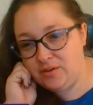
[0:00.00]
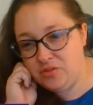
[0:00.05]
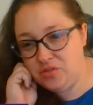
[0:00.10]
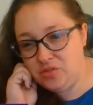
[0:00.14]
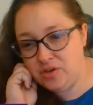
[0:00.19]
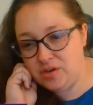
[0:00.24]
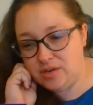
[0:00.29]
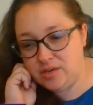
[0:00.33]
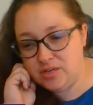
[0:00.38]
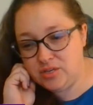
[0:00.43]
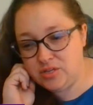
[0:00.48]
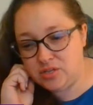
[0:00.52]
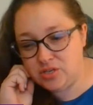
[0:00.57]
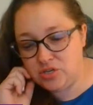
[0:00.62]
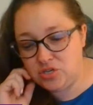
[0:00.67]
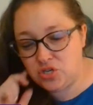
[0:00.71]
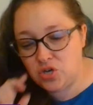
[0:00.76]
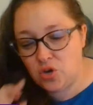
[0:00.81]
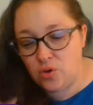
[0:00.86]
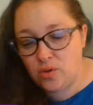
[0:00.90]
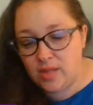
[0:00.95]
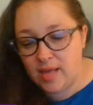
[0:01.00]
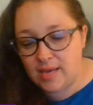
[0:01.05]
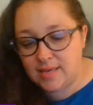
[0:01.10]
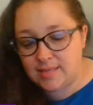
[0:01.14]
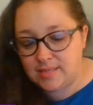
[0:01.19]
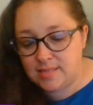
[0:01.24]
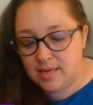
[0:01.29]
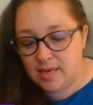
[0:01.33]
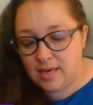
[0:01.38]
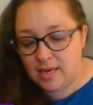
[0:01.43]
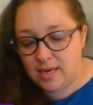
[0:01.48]
the show
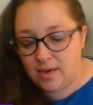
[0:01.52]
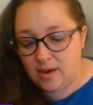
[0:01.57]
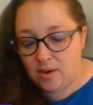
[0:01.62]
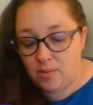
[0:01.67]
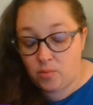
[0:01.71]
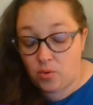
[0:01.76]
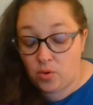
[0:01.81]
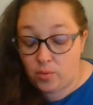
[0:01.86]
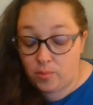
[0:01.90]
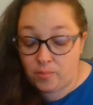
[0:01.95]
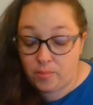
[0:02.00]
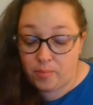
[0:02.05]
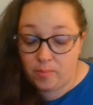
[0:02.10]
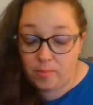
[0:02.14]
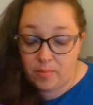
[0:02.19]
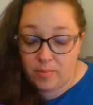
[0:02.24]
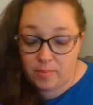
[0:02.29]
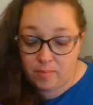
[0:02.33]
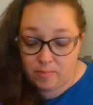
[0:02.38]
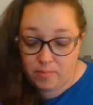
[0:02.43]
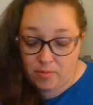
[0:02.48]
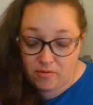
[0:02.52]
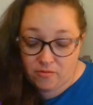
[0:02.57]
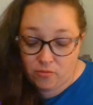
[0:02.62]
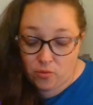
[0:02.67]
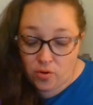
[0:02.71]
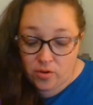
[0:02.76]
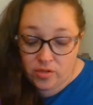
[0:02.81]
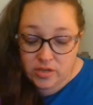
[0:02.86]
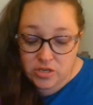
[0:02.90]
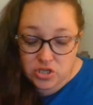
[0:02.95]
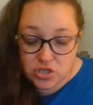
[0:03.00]
last night or
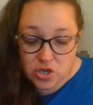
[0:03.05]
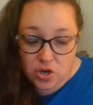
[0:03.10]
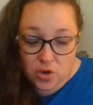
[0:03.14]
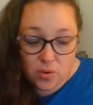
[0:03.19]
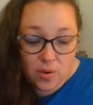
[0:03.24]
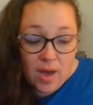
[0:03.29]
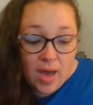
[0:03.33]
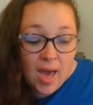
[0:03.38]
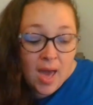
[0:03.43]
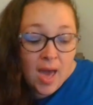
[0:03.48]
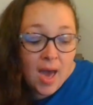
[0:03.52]
before the show,